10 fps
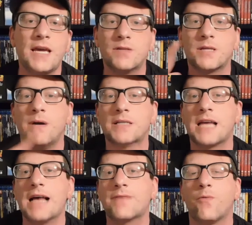you so much,
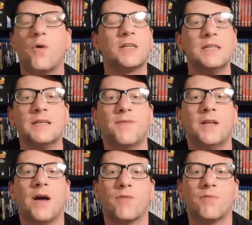guys, for watching this
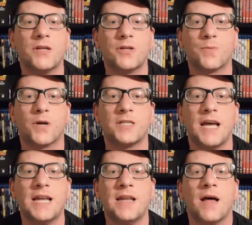video. I really do
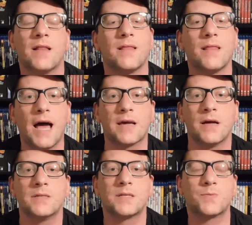appreciate it. Like,
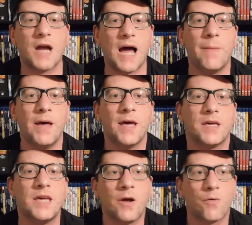subscribe,
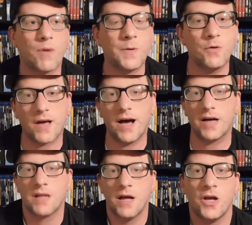get
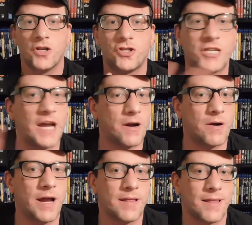reputized,
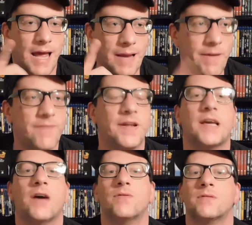share, and like my
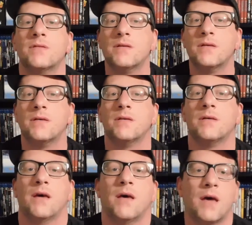videos.
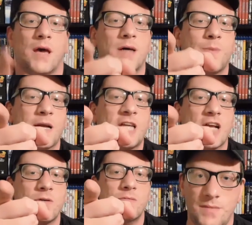That's my
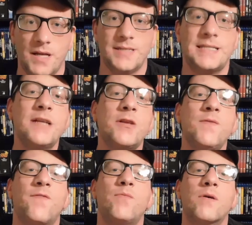channel. Stay
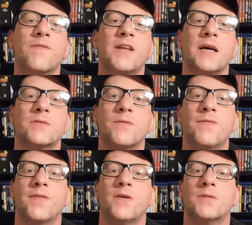tuned for more videos or
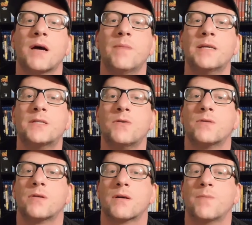reviews coming soon
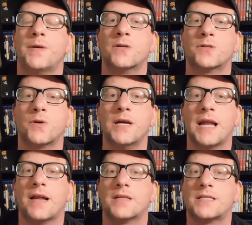to a computer
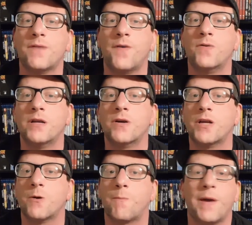screen and a cell phone near
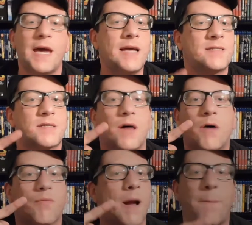you. Peace
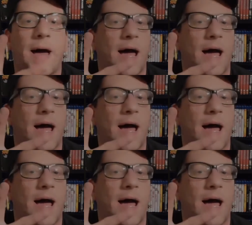the Rip